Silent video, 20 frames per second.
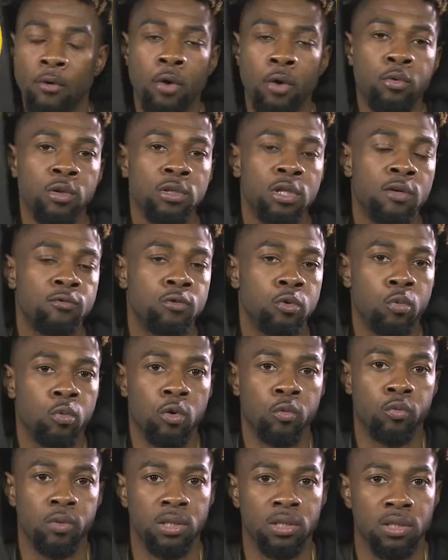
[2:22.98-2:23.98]
would love to work
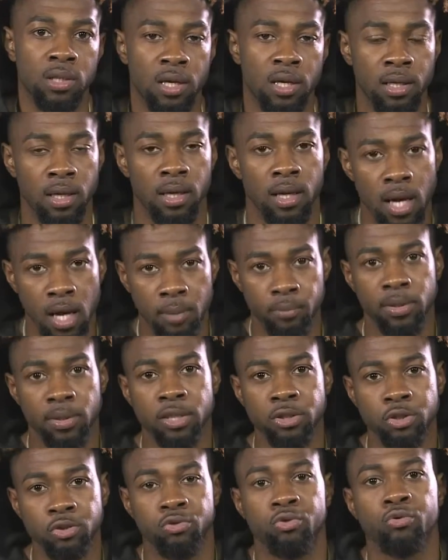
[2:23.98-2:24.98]
with Kalani, and God
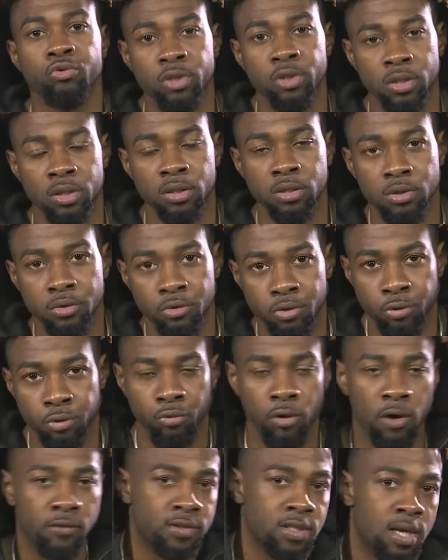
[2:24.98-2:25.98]
bless you through your
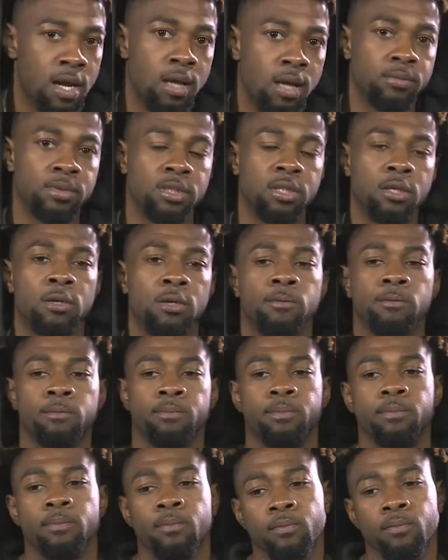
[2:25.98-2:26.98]
rough times.
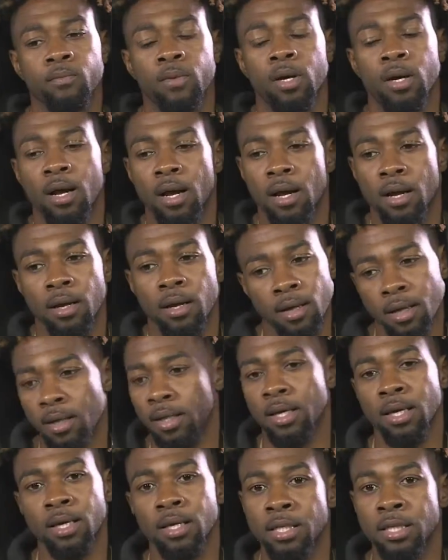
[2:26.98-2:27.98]

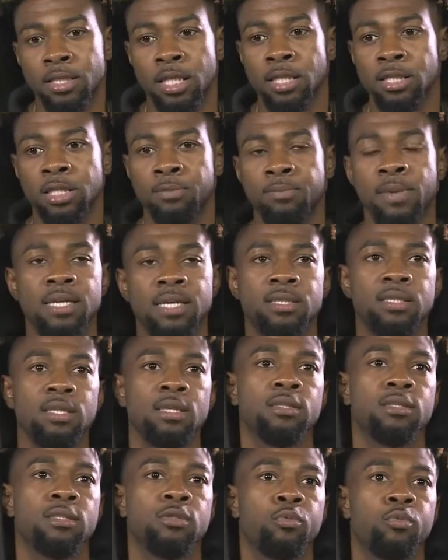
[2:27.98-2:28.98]
Again, it just makes
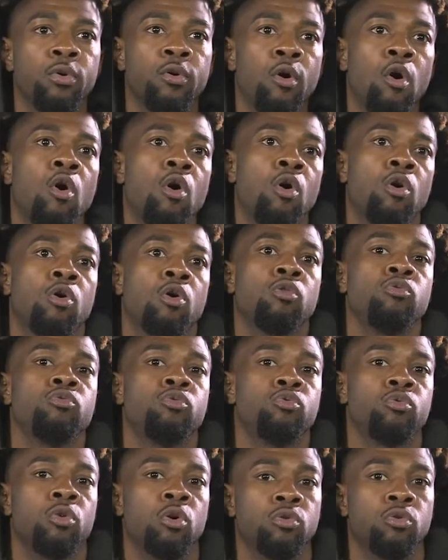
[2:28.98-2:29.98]
sense. We all go
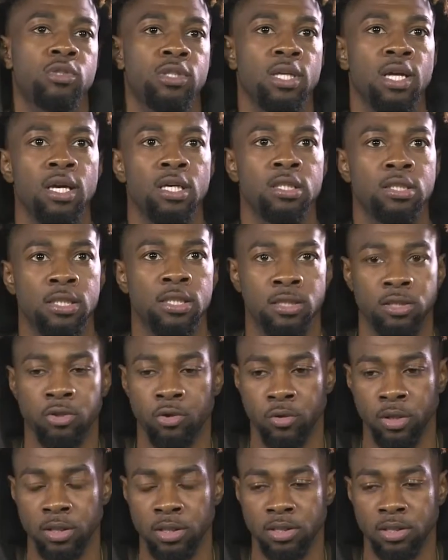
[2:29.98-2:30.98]
through those things. So
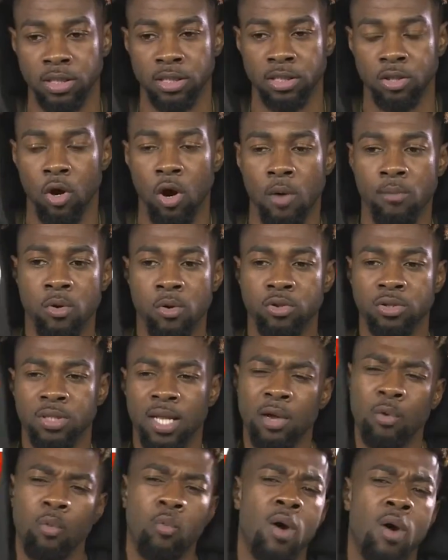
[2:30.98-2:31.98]
it's almost
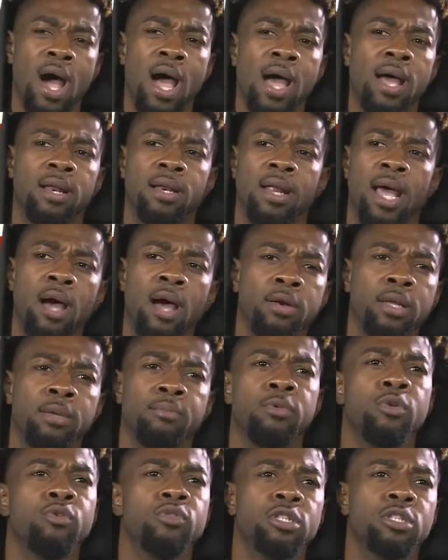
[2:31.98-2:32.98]
like, how did
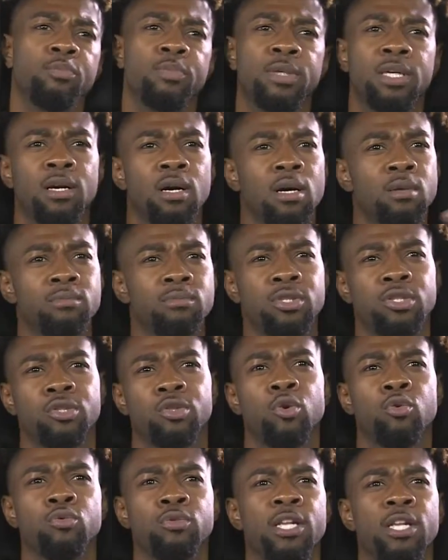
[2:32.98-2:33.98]
music become
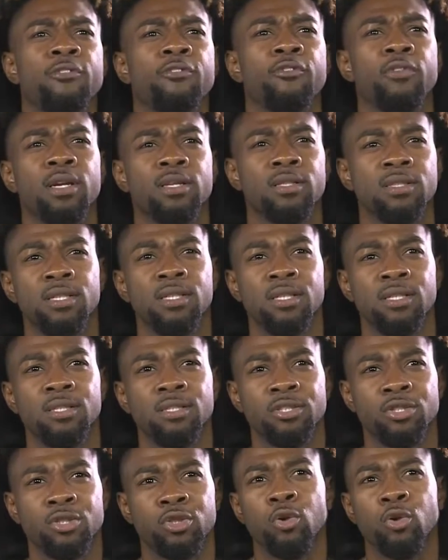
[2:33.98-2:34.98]
so different,
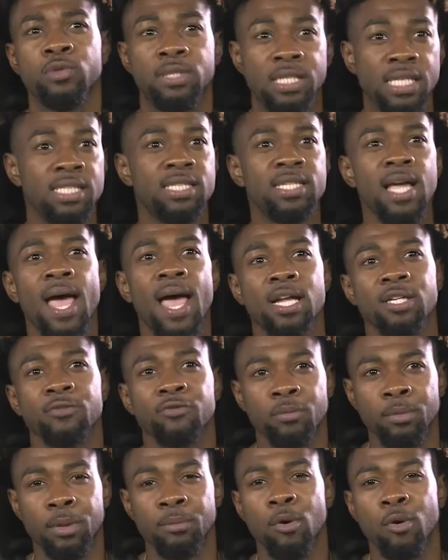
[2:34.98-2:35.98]
so detached
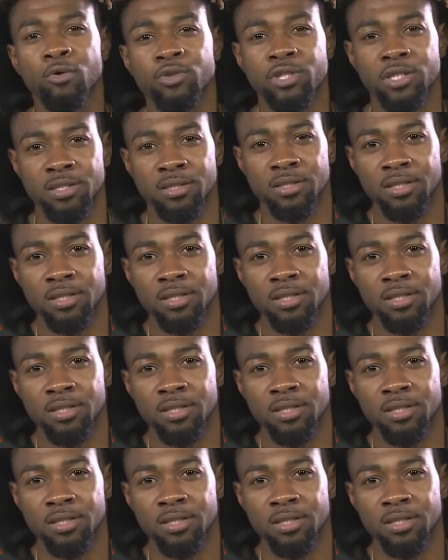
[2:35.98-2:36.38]
from emotion,